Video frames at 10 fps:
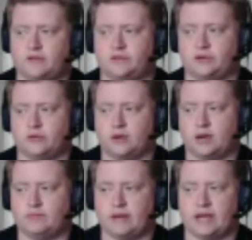
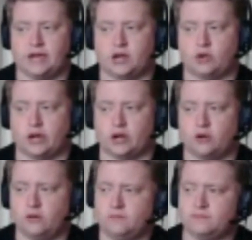after making a quick
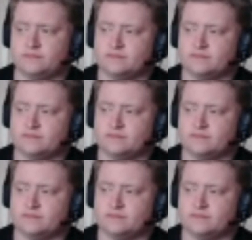call.